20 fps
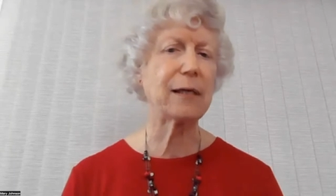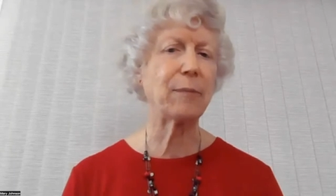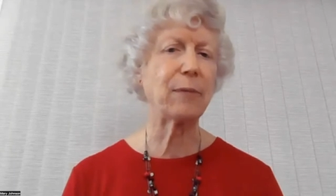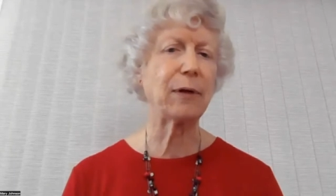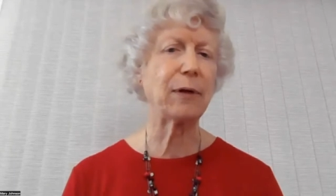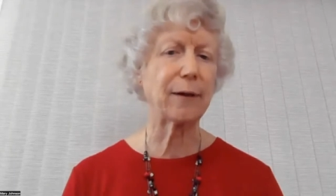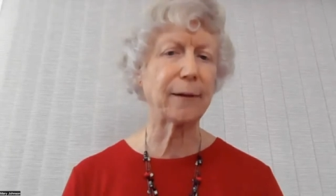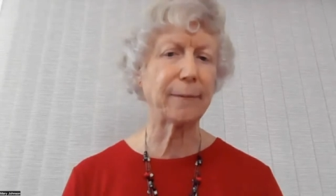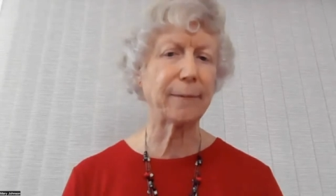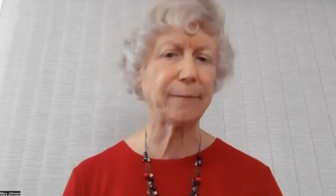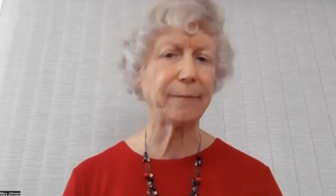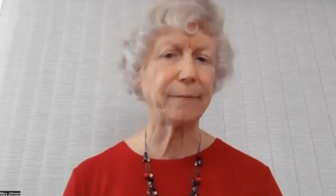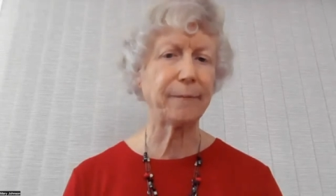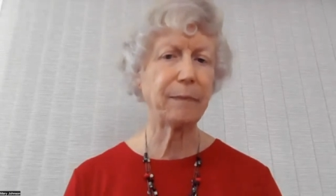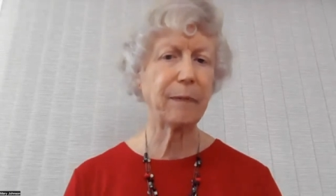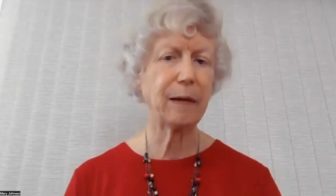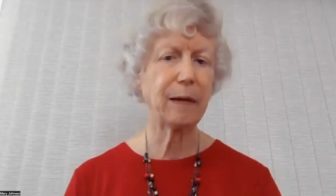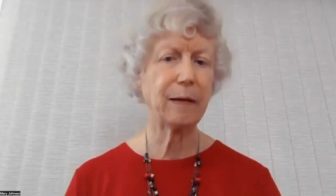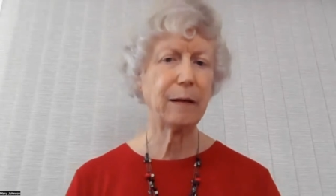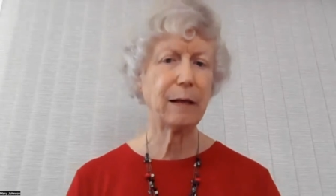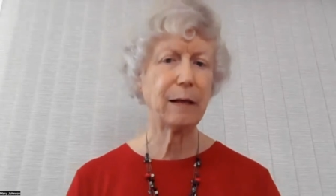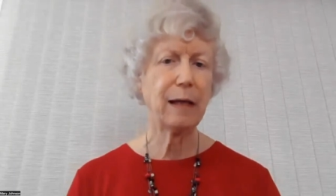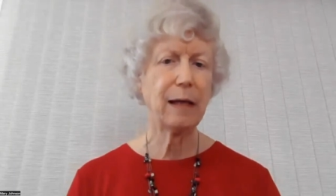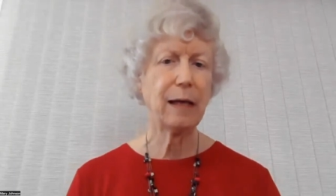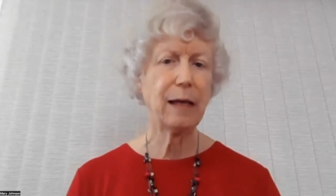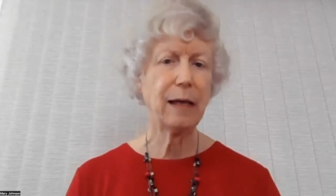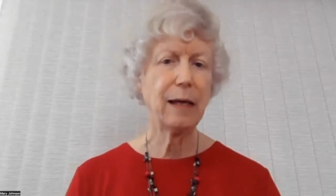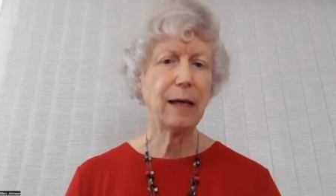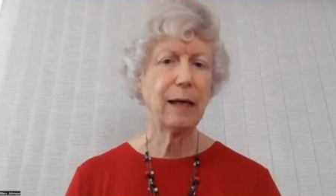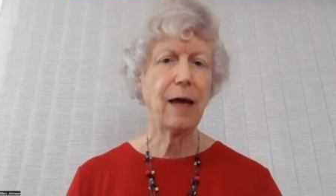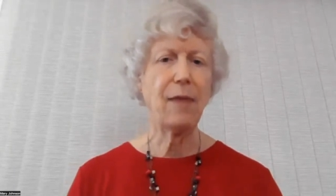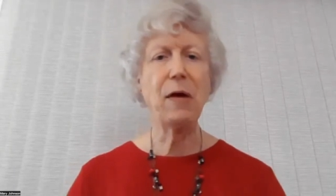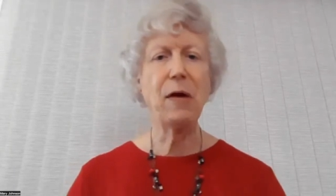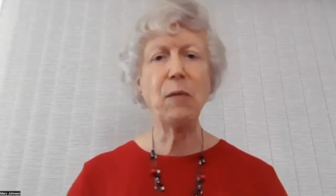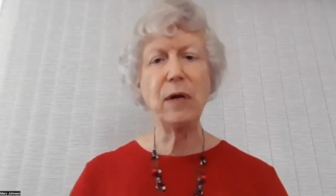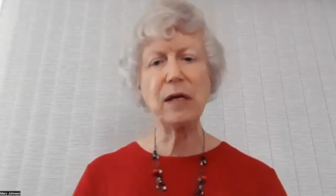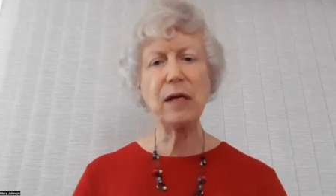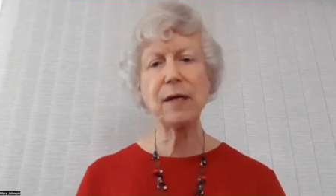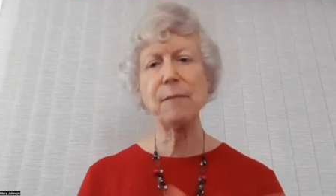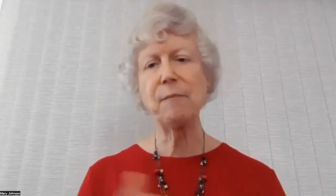similar. And
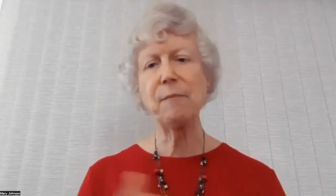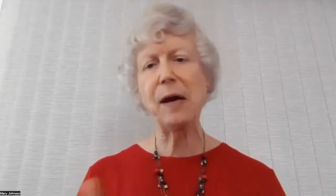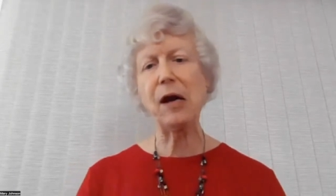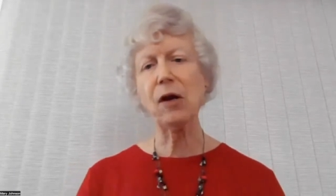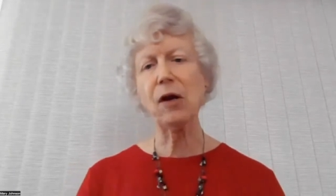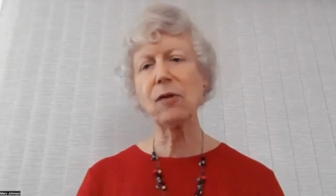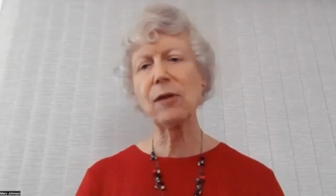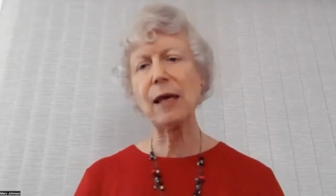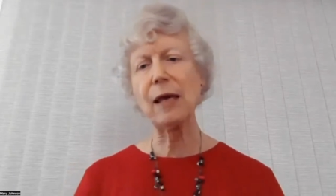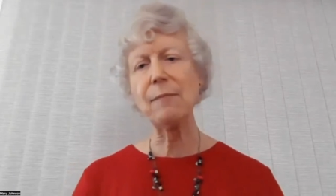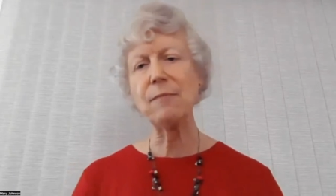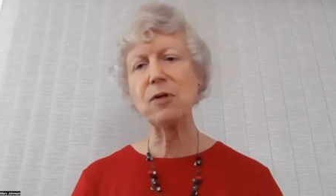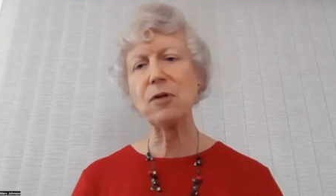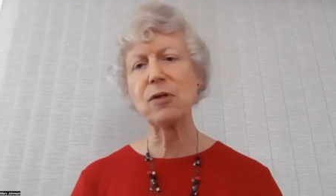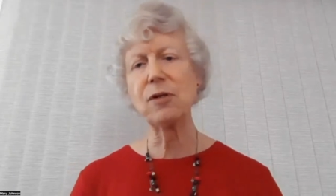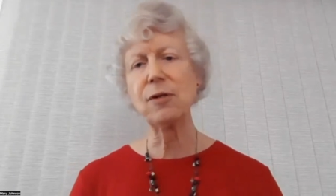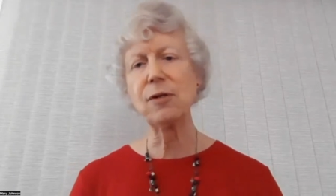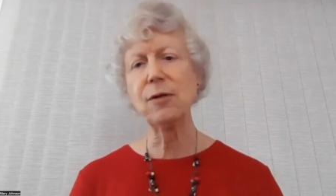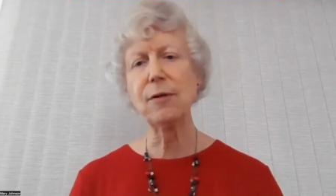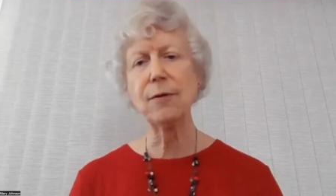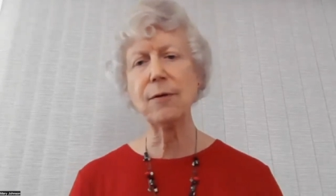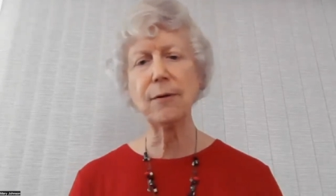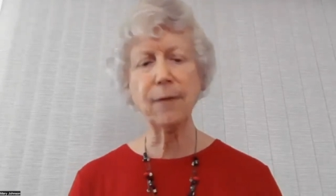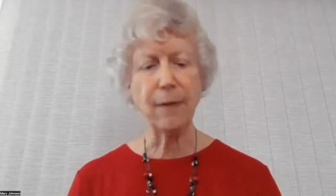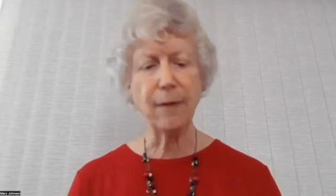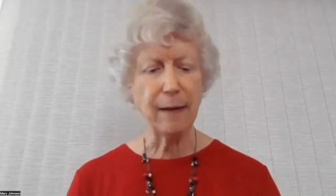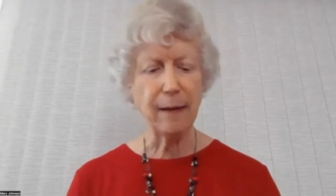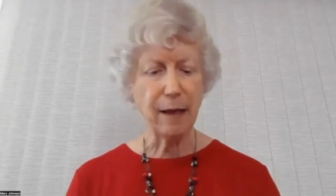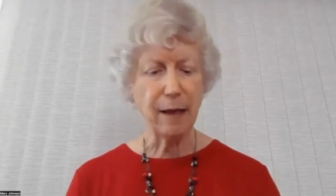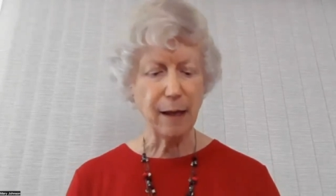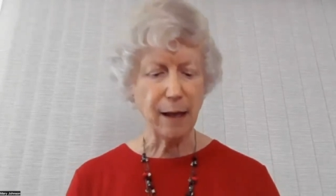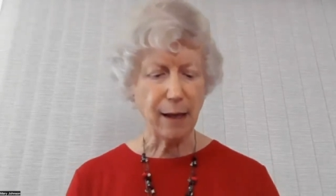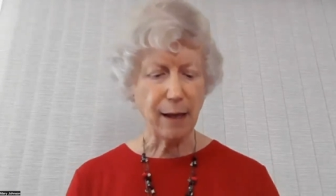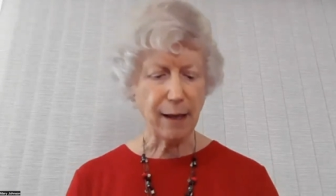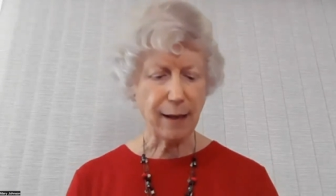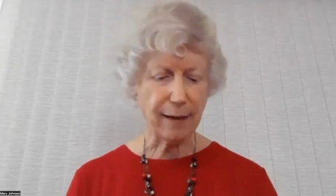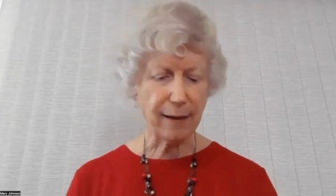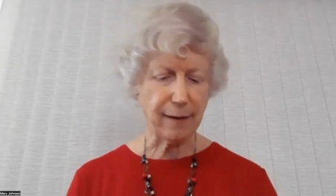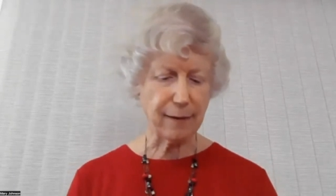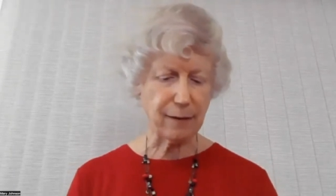then when comparing them to
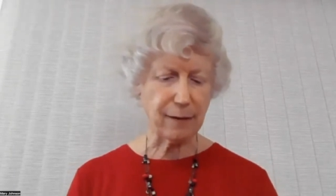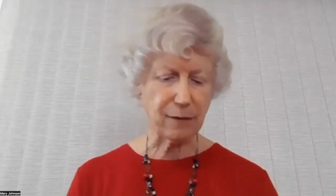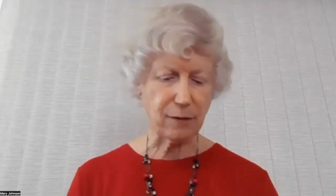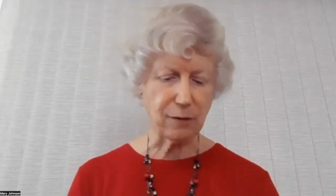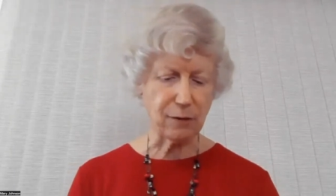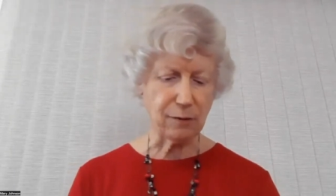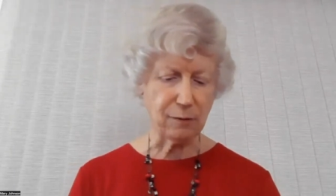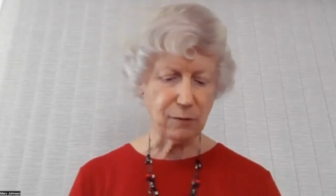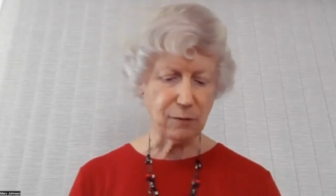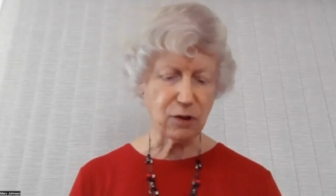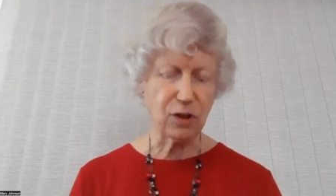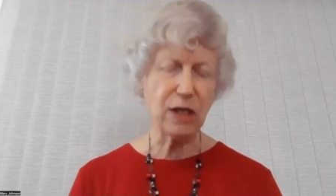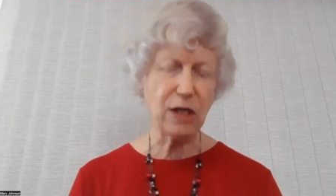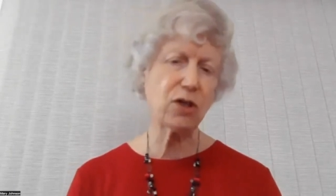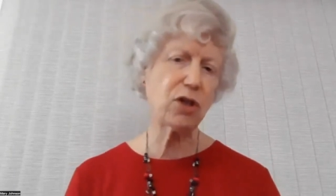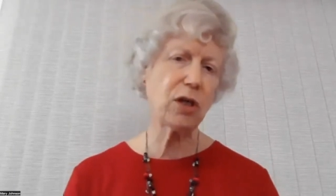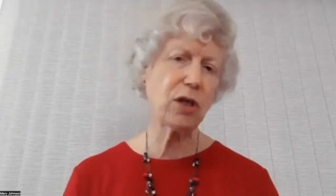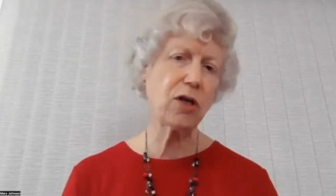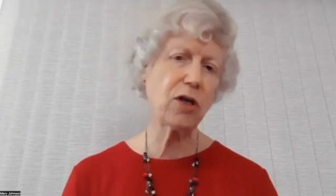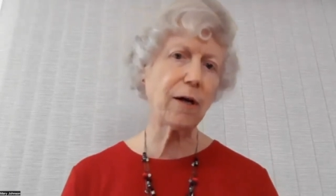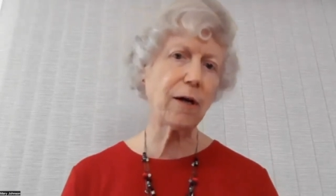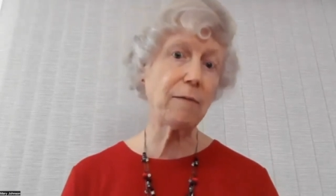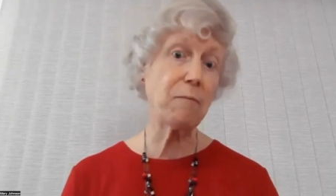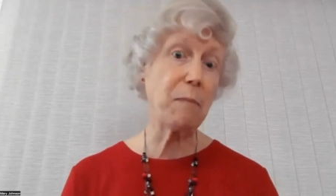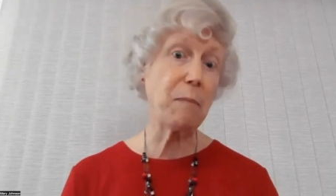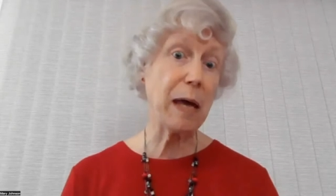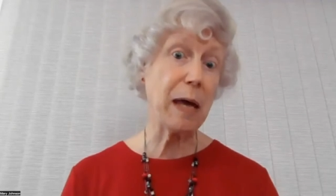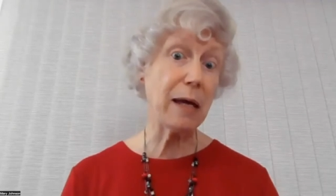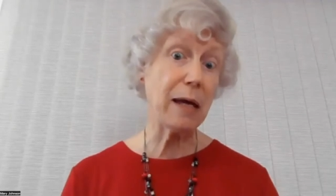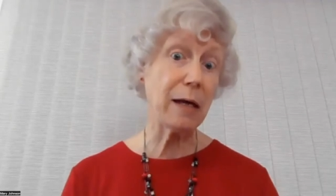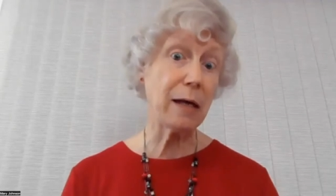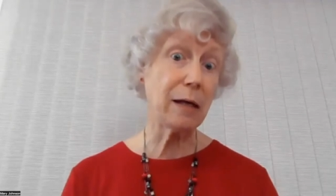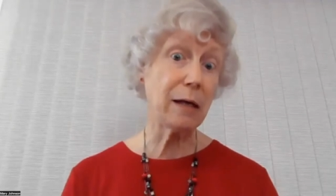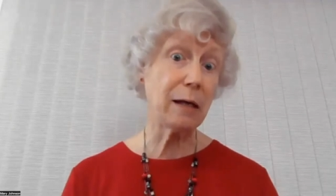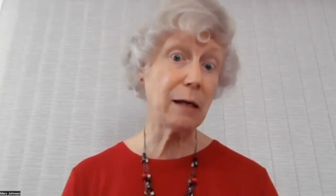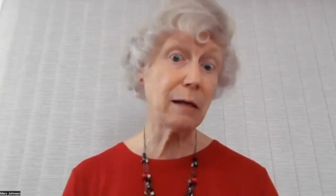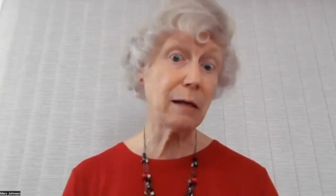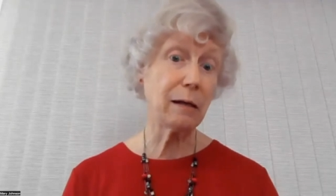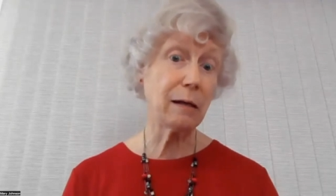uh, cisgendered men,